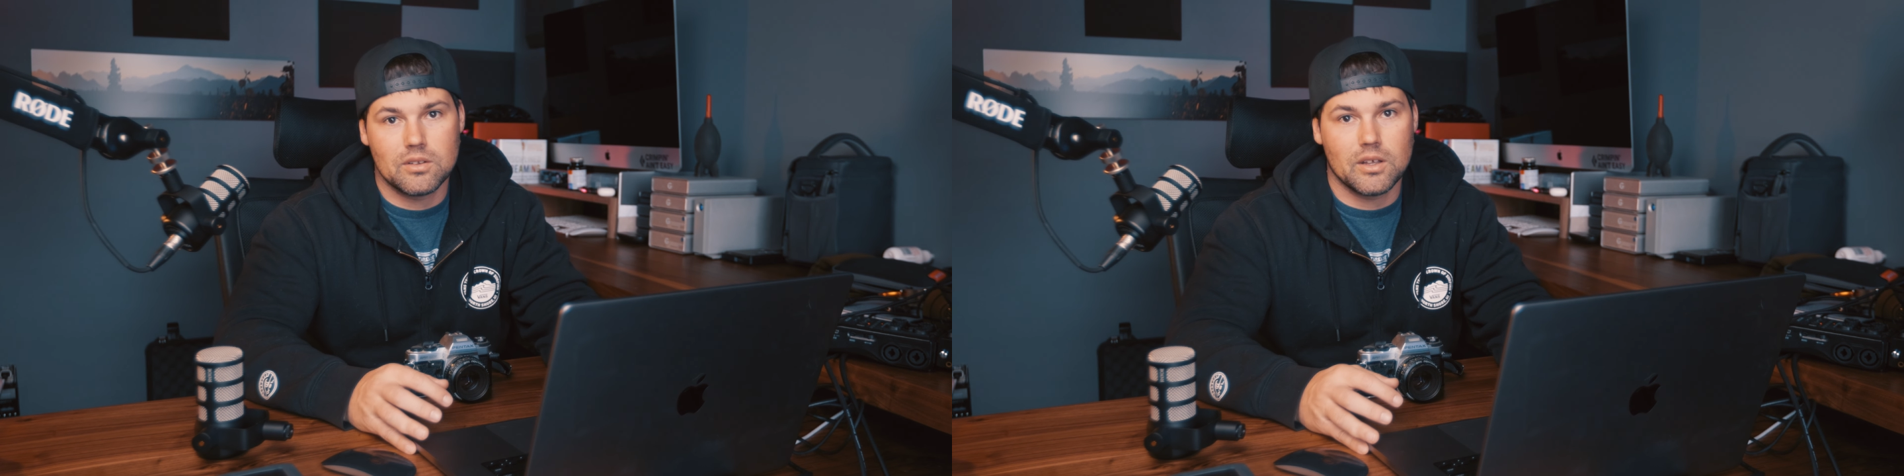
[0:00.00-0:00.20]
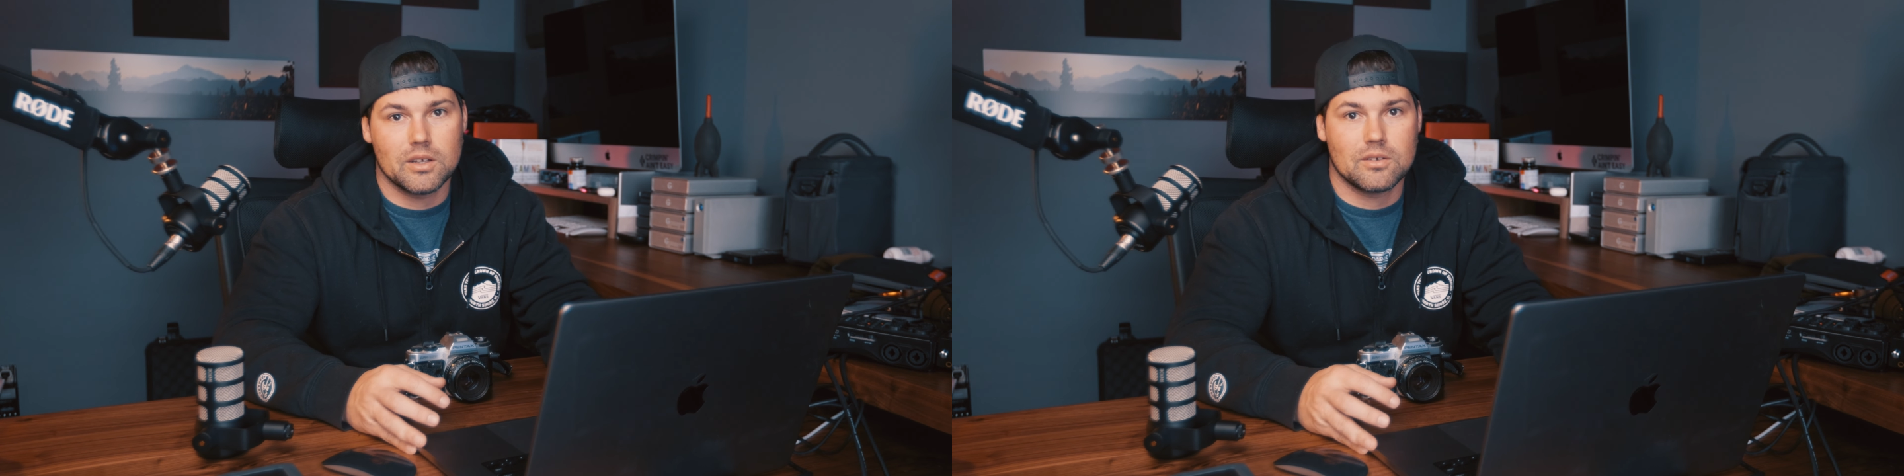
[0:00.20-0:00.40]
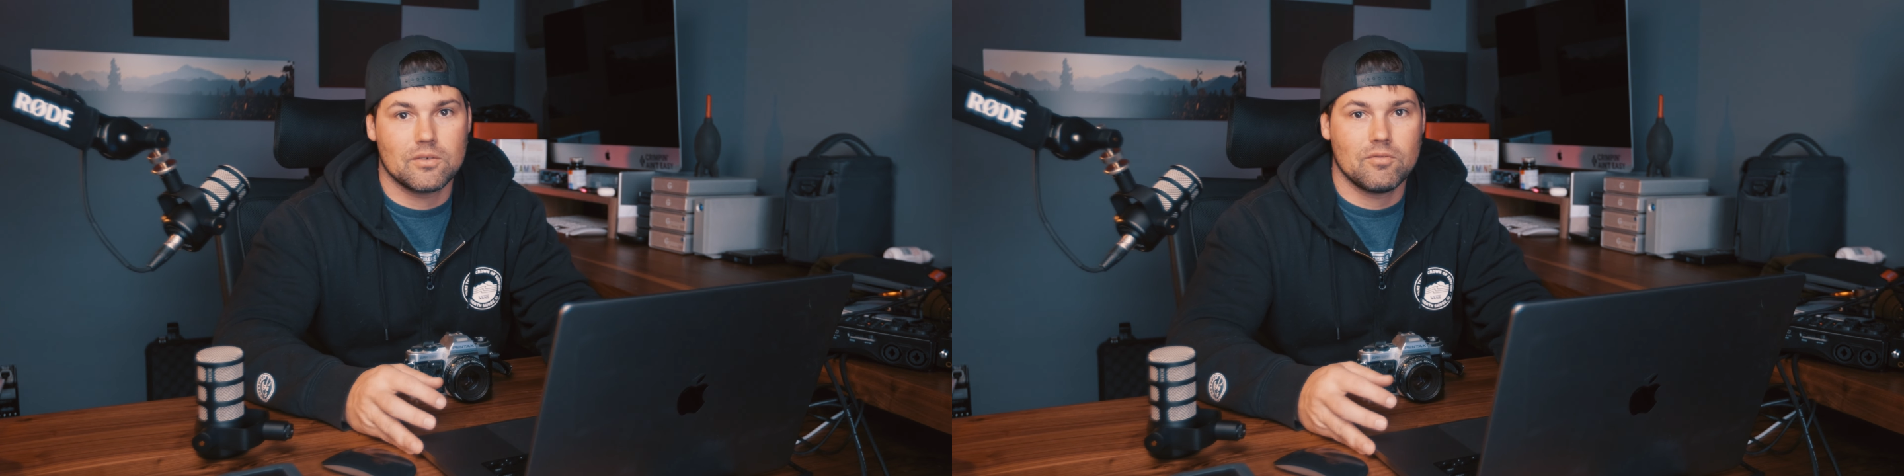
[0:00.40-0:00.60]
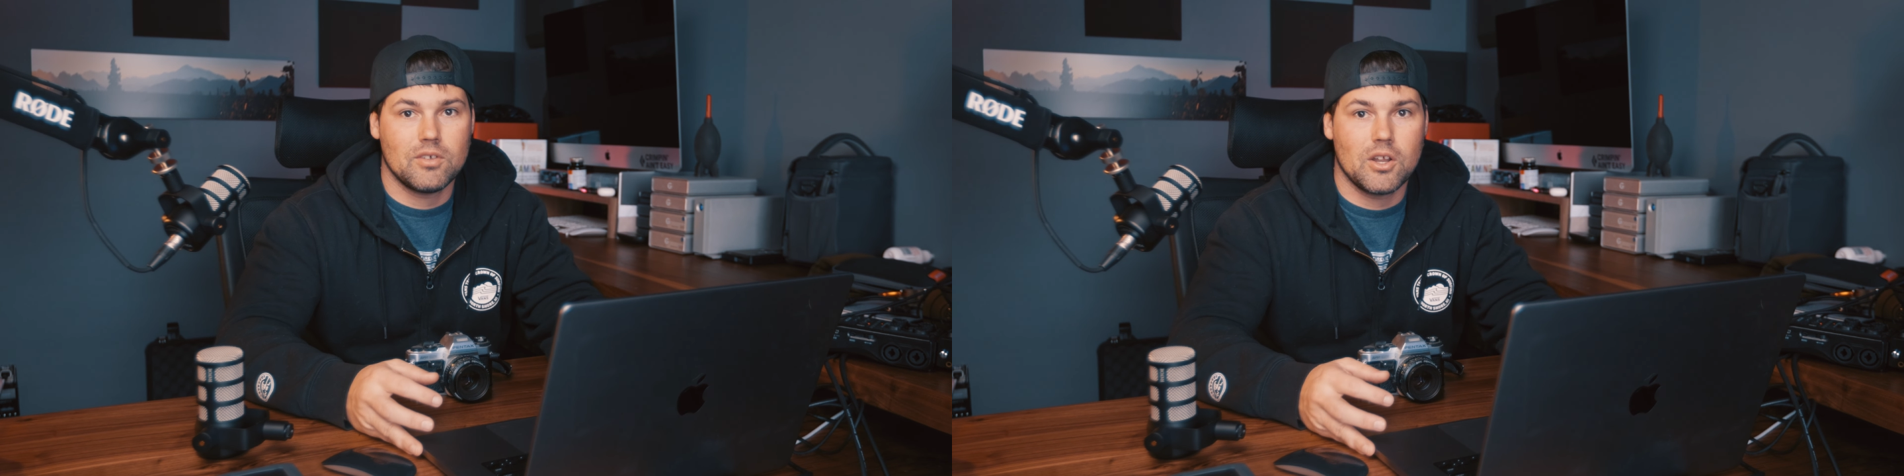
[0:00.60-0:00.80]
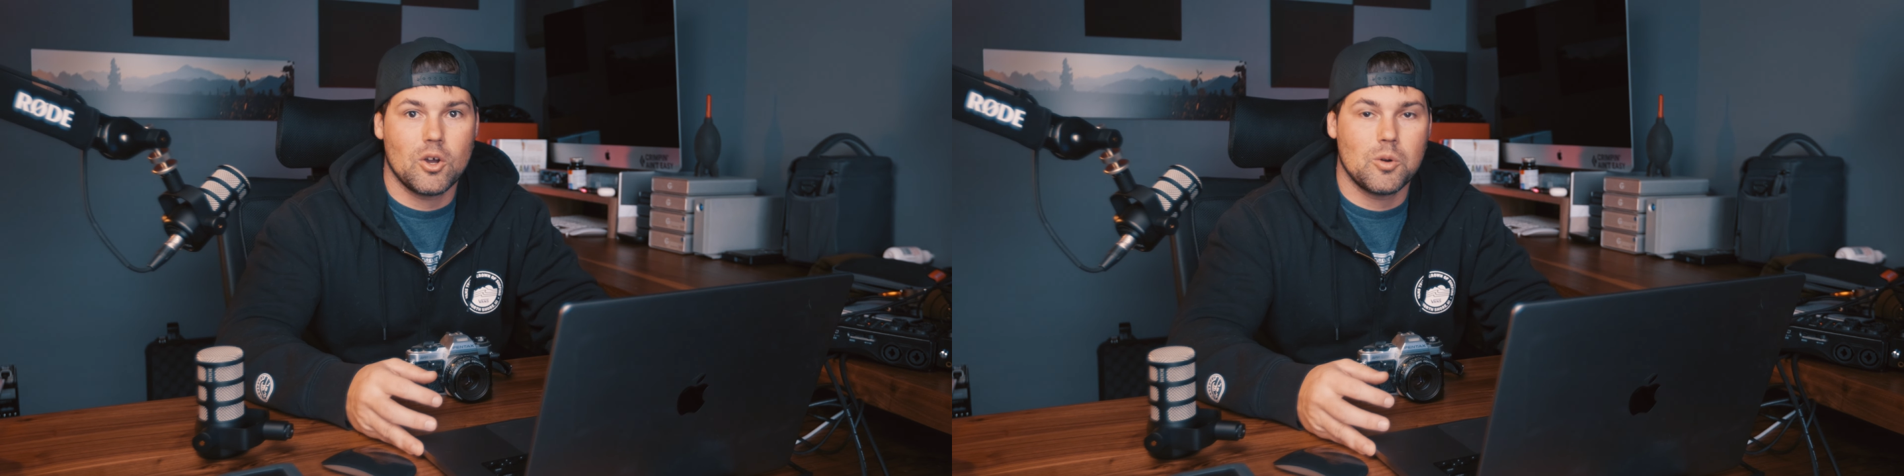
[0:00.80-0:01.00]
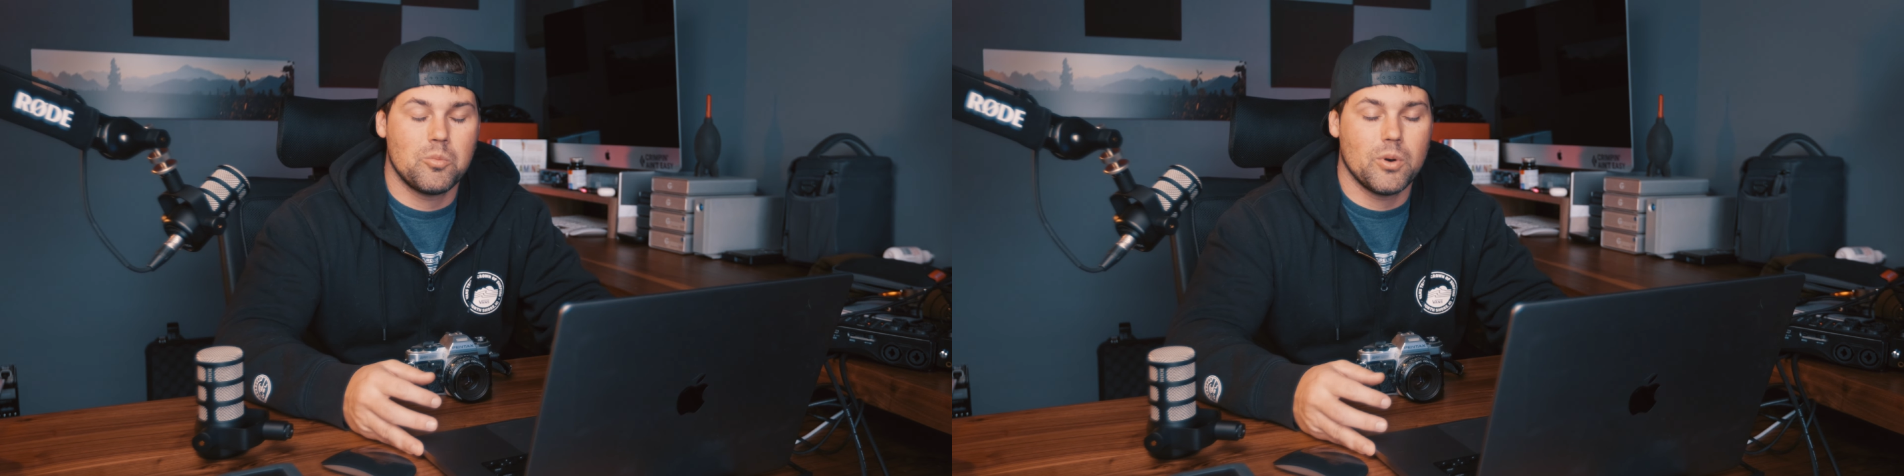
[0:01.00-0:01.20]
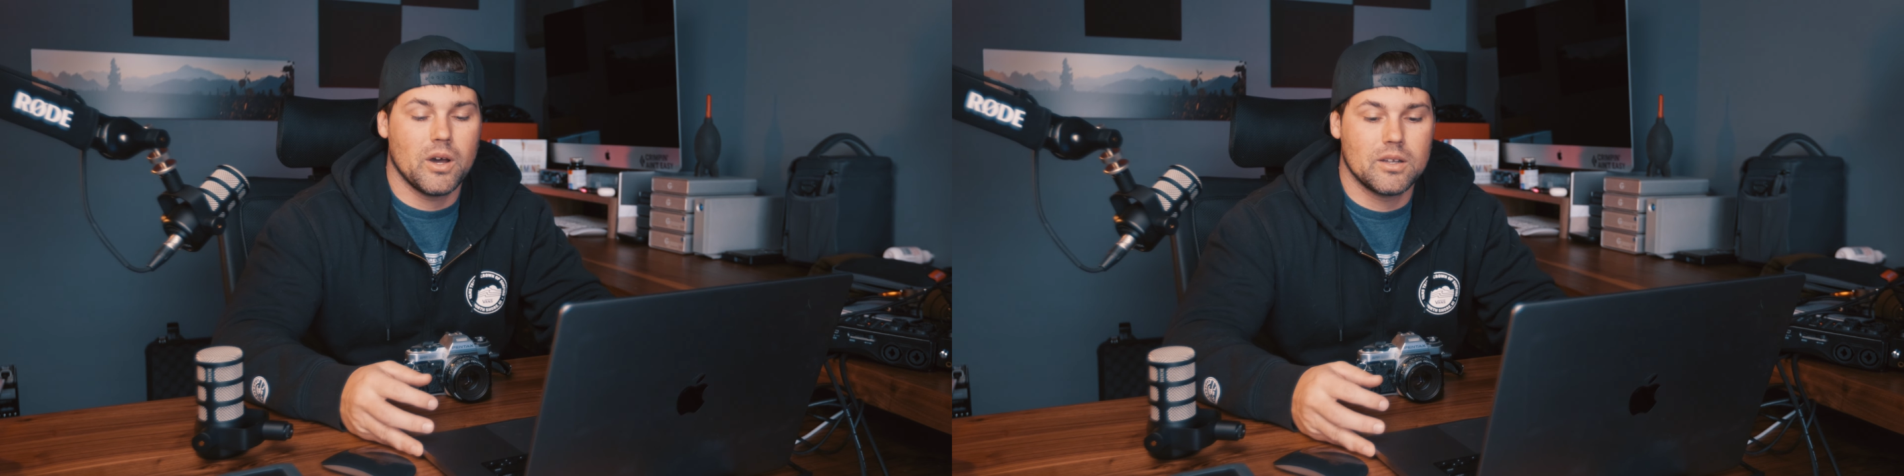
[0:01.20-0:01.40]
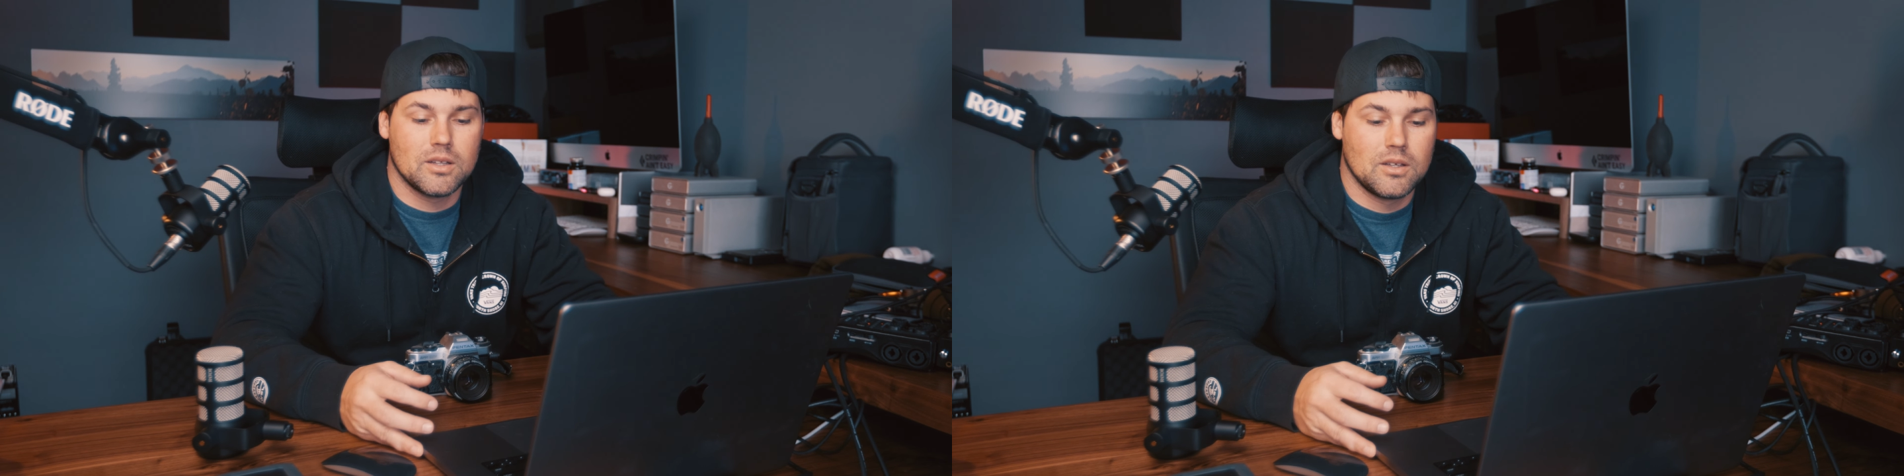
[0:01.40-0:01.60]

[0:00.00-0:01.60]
like video, but